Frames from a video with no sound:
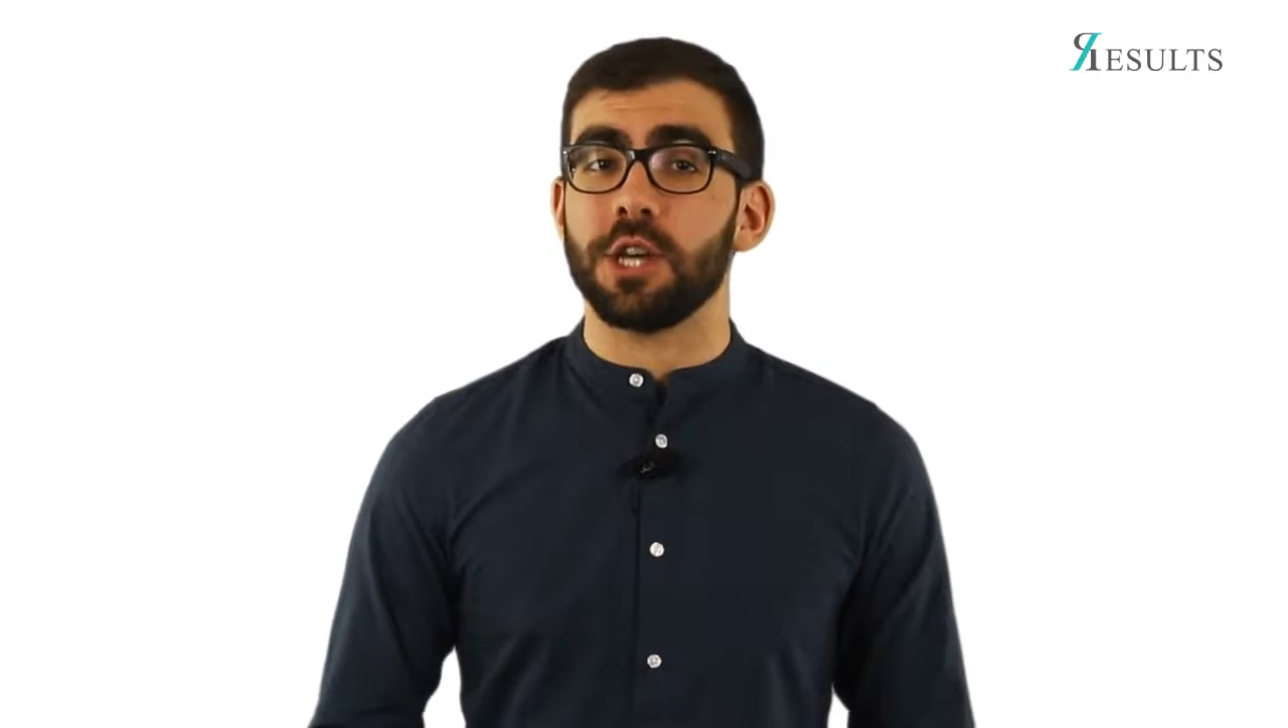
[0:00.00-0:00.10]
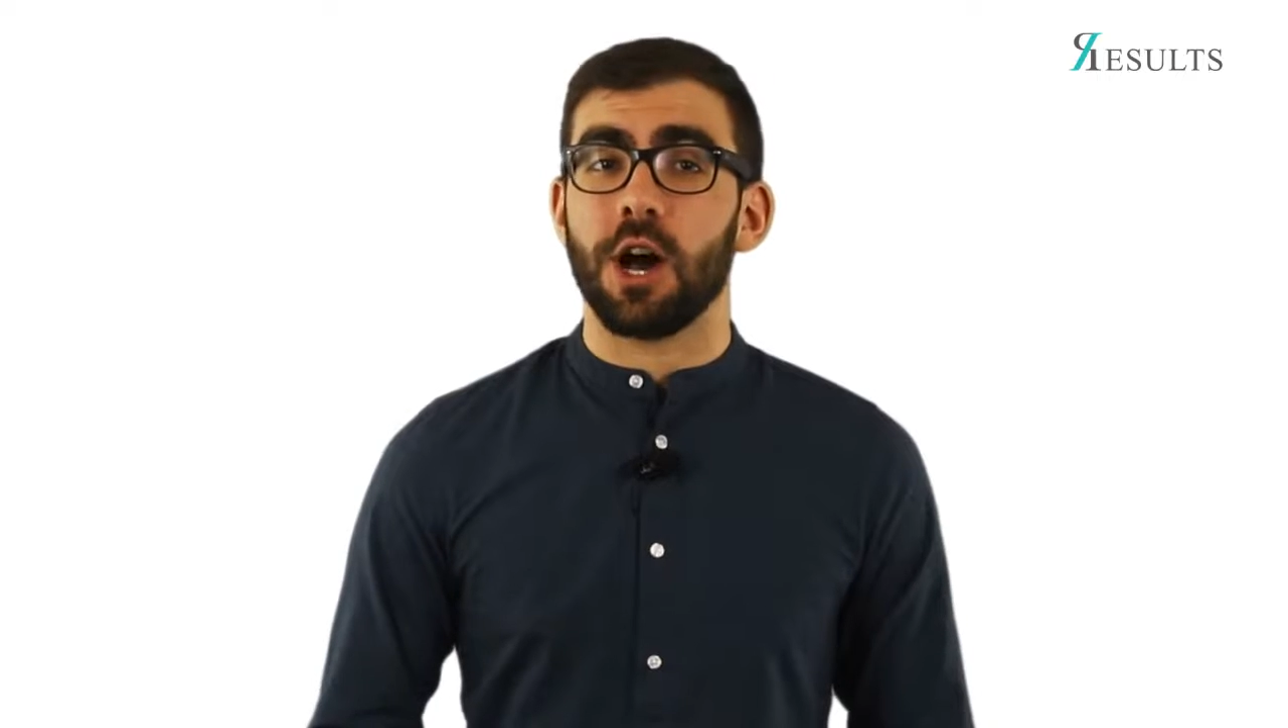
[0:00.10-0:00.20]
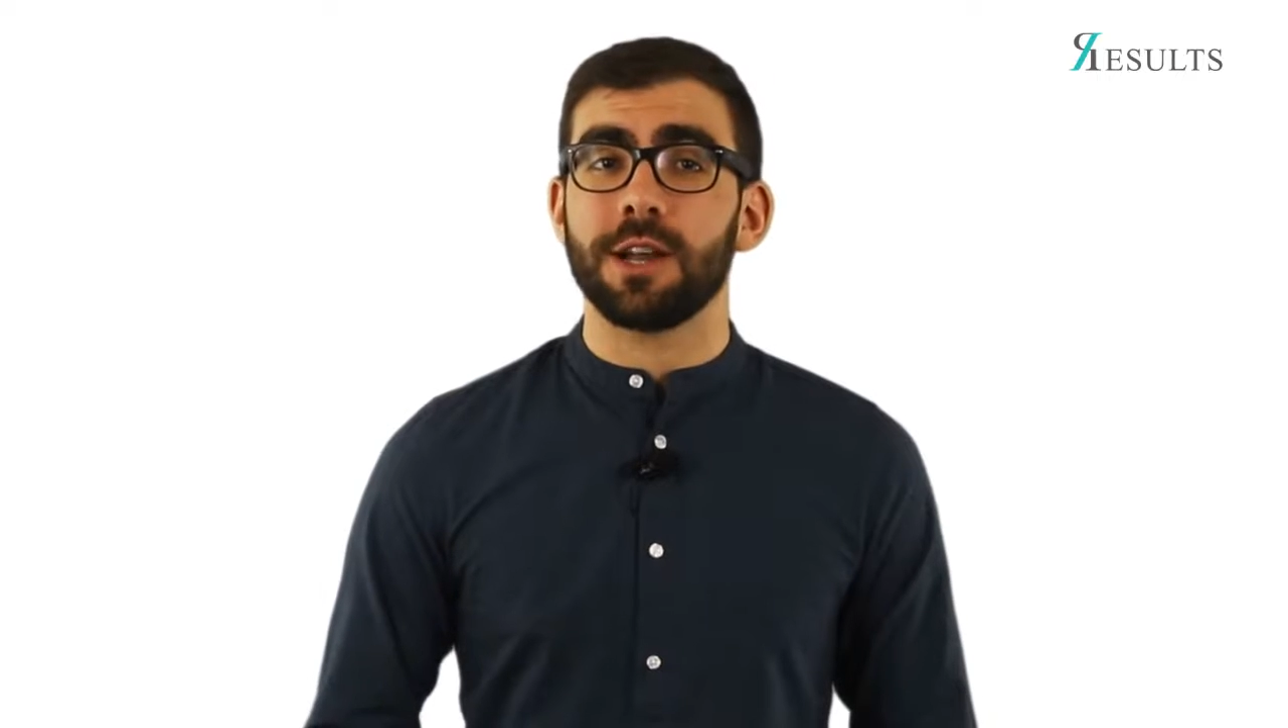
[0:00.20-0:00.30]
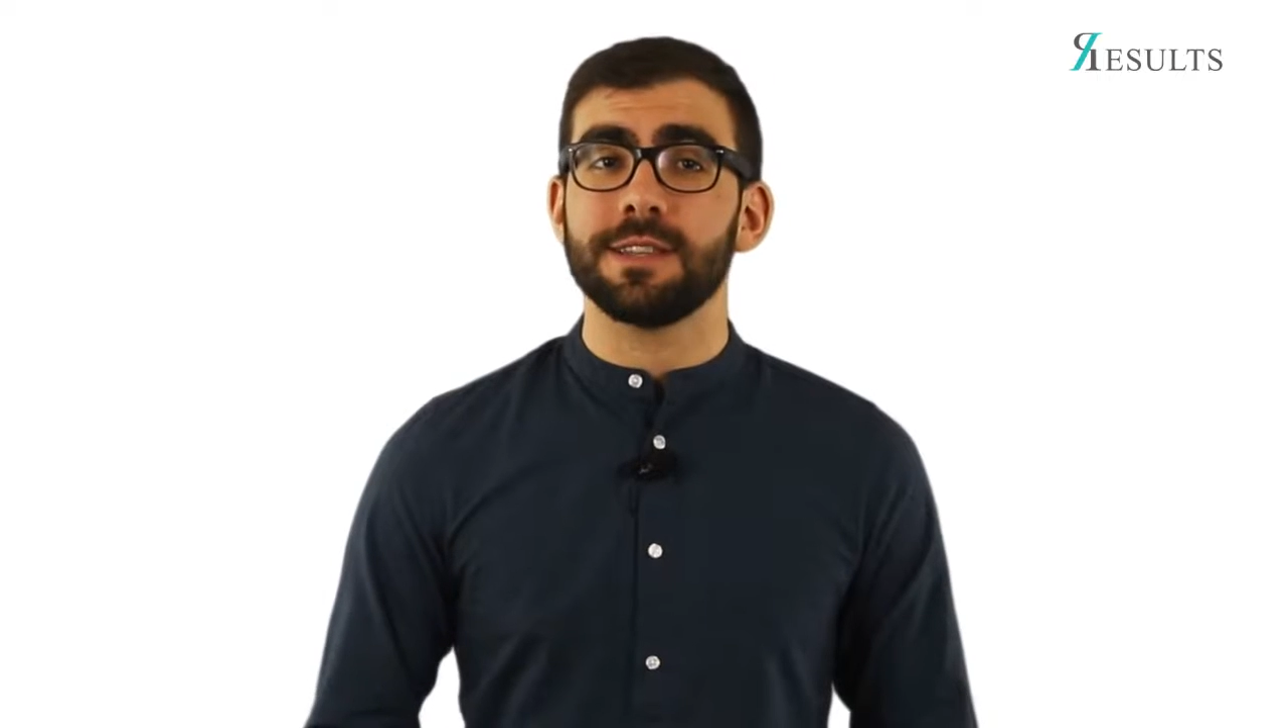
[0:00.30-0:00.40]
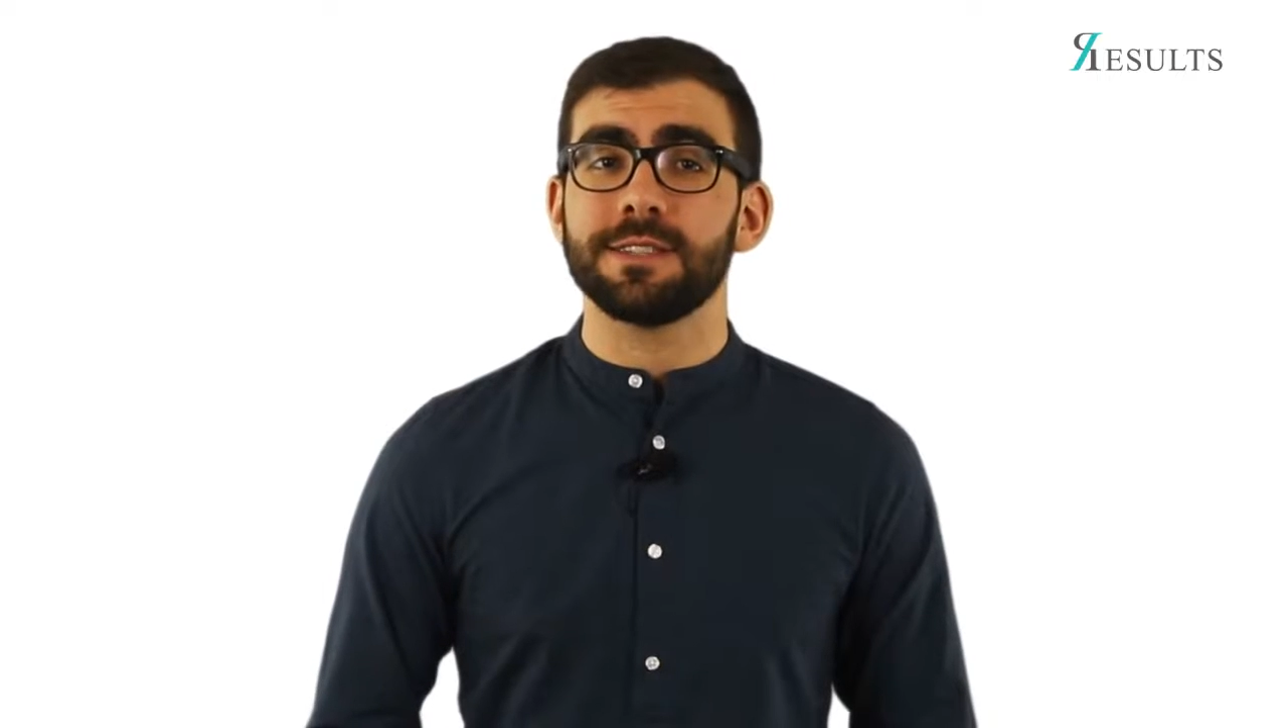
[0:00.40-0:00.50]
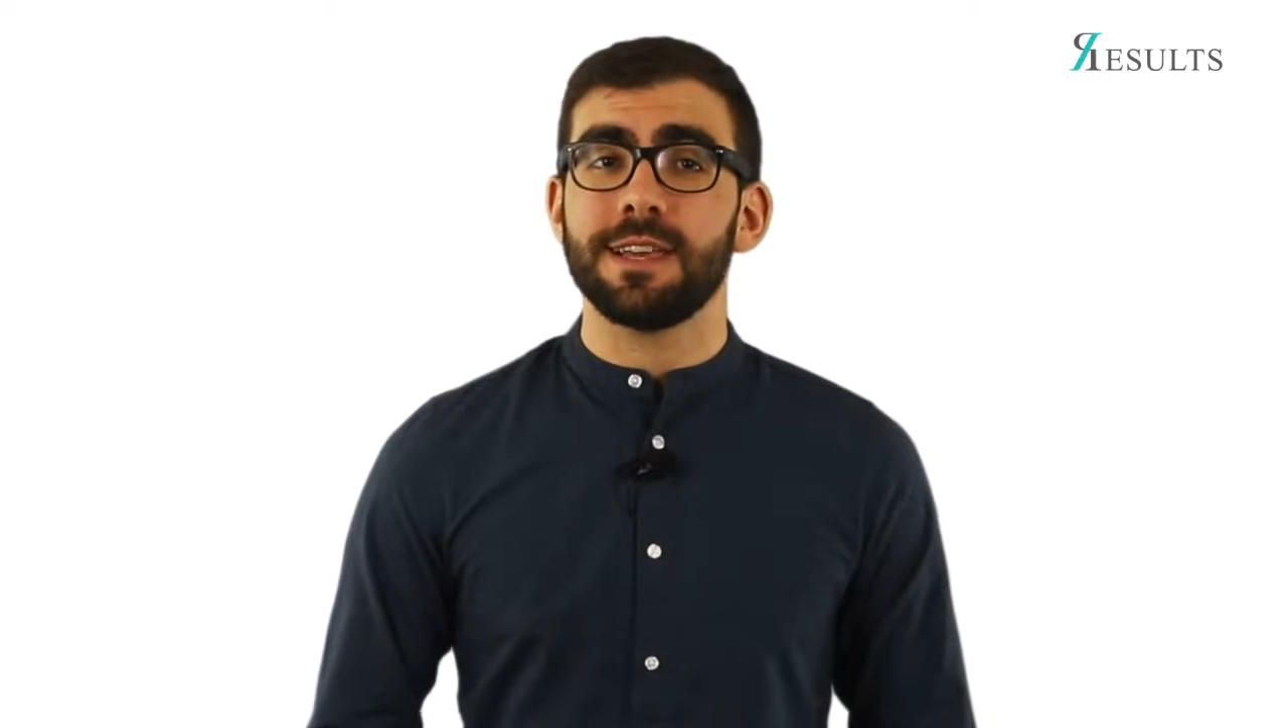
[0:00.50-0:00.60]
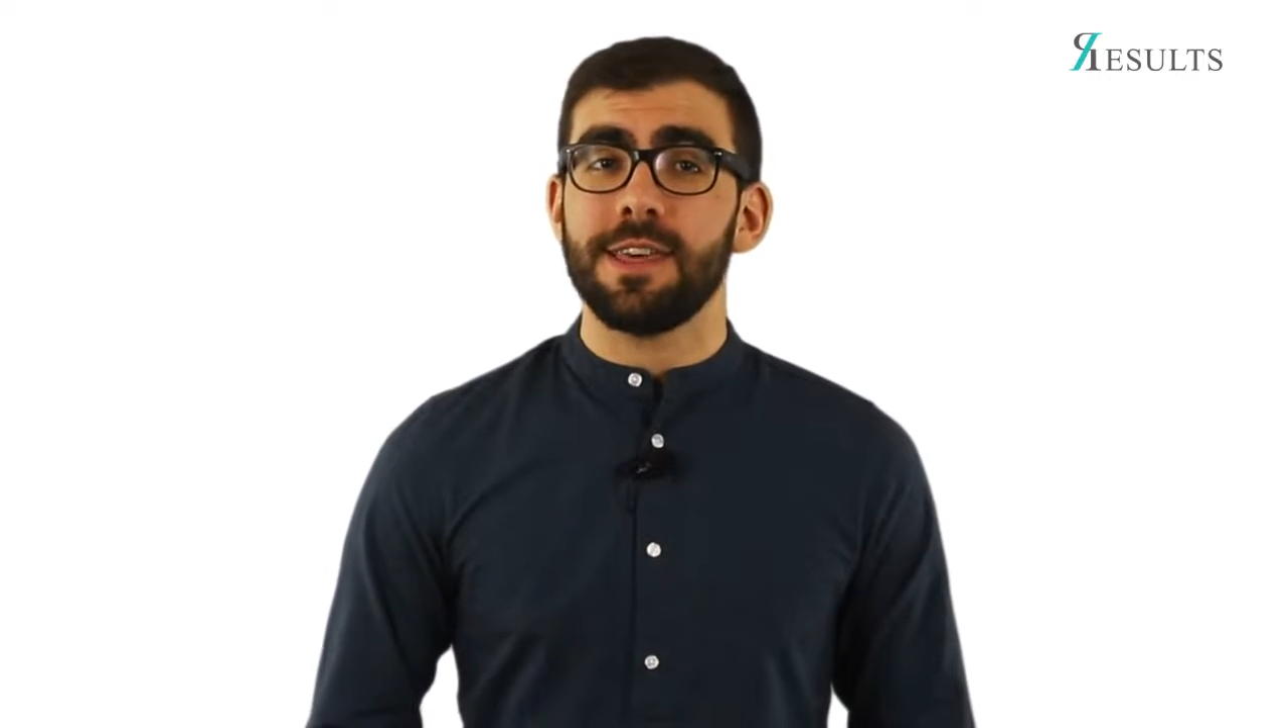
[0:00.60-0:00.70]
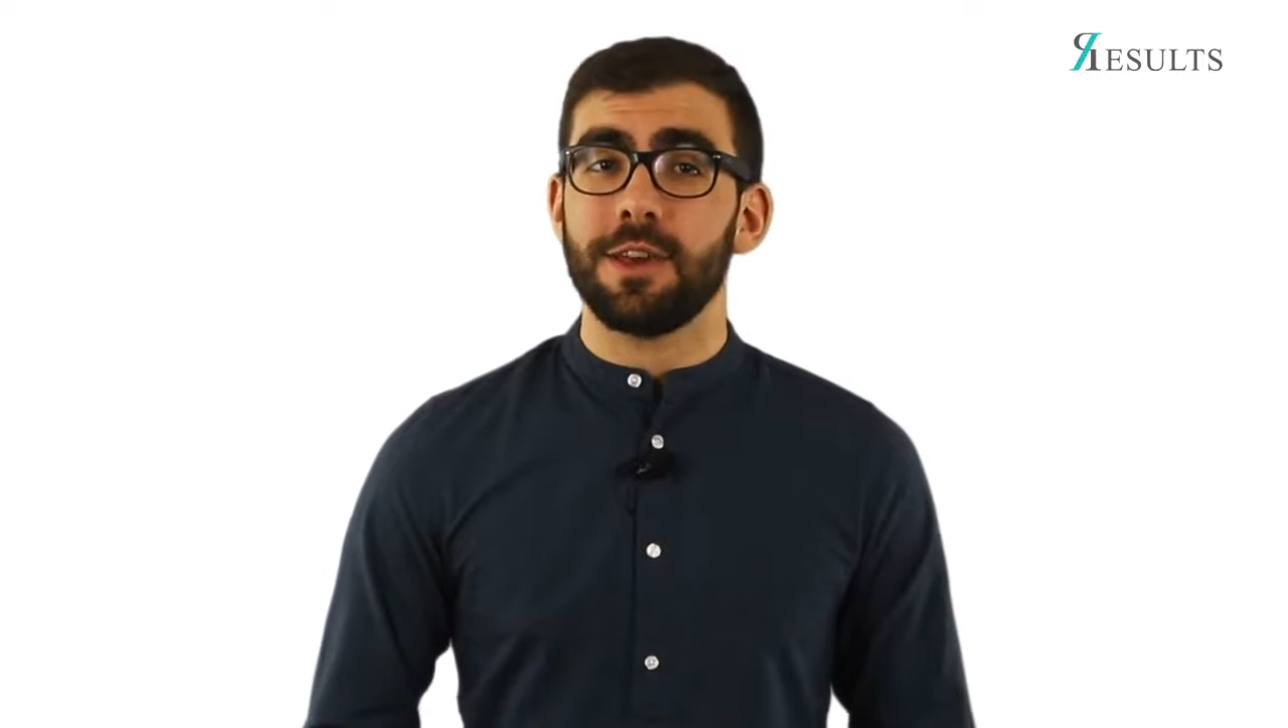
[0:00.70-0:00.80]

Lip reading: jargons